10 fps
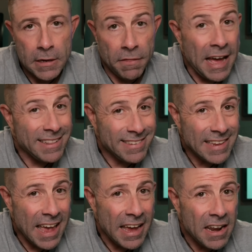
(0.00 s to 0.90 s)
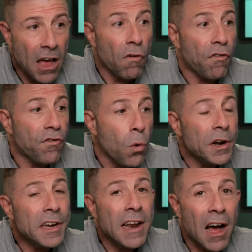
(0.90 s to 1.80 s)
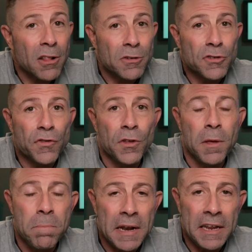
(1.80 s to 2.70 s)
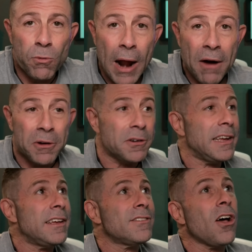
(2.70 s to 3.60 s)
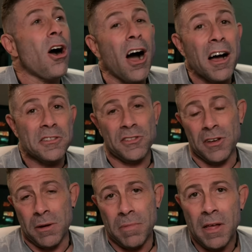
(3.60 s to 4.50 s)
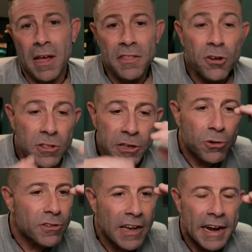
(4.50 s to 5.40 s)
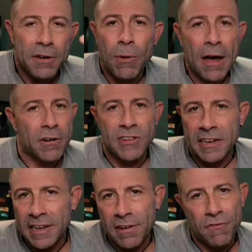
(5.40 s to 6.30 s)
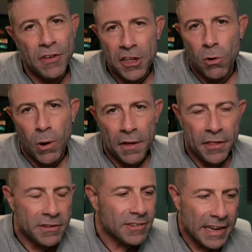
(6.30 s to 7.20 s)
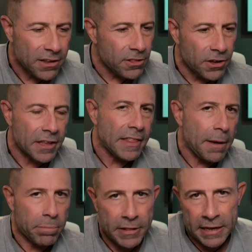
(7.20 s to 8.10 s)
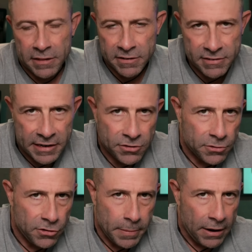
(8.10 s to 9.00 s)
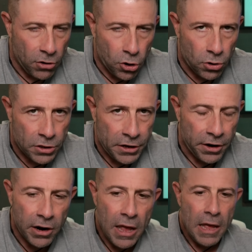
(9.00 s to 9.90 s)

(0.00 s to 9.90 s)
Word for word: That said, $40 for the mini router is awesome. They're little tiny routers. I did a video on this. Take a look at that playlist I told you about earlier.